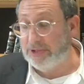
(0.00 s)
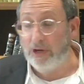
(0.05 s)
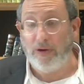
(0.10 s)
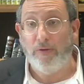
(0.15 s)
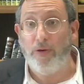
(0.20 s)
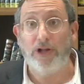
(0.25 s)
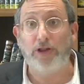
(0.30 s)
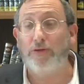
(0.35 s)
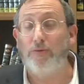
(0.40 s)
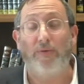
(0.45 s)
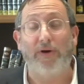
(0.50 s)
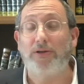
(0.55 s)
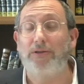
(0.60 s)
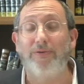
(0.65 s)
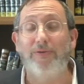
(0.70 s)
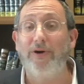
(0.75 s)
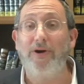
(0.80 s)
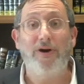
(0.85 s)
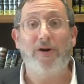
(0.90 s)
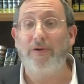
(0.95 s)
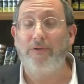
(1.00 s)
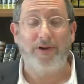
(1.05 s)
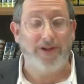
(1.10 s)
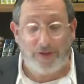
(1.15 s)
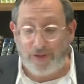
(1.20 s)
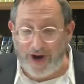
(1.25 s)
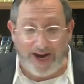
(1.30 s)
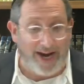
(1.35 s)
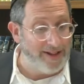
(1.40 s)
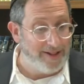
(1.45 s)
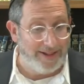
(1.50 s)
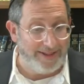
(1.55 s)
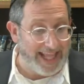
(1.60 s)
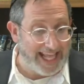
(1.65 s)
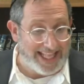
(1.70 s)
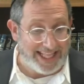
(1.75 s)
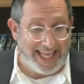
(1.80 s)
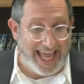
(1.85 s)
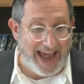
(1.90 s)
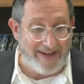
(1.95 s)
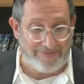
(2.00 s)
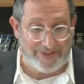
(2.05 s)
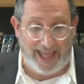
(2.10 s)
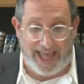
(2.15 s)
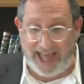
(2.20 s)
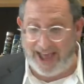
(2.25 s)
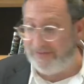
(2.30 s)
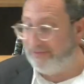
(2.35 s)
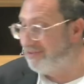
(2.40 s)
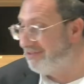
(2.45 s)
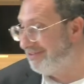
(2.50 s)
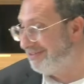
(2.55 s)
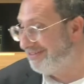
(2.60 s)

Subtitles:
What great understanding do you have to have?